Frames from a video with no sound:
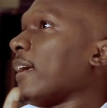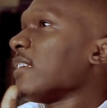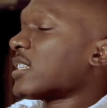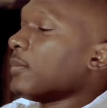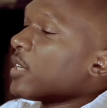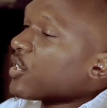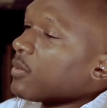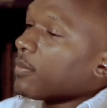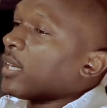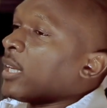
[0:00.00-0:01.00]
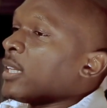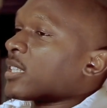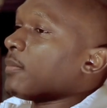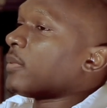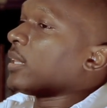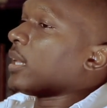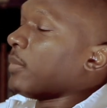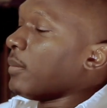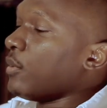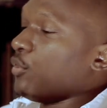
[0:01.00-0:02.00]
temptation bundling something that
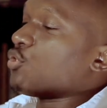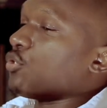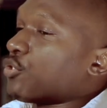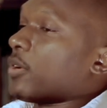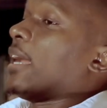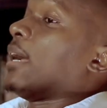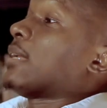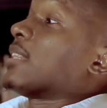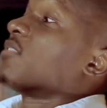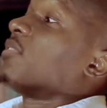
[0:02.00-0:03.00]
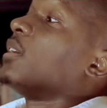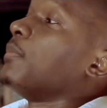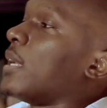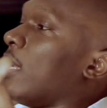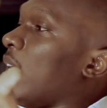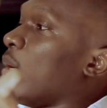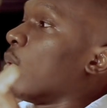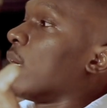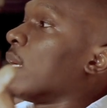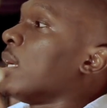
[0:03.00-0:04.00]
maybe you should try out at the very beginning
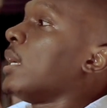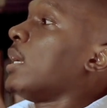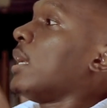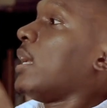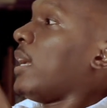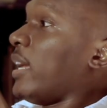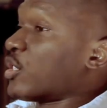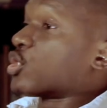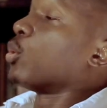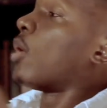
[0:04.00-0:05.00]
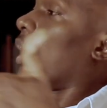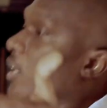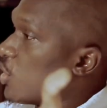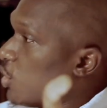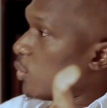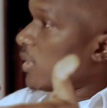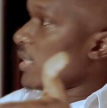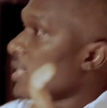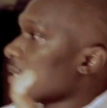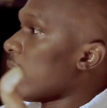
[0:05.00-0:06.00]
when it's so hard to do
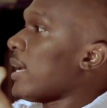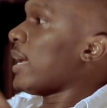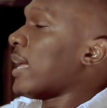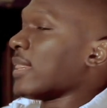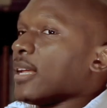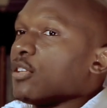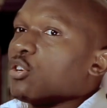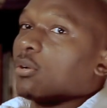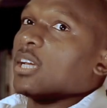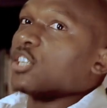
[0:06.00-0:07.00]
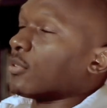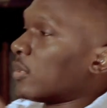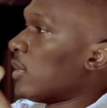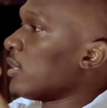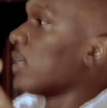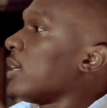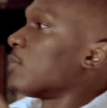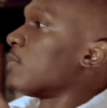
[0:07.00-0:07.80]
this, and then later on it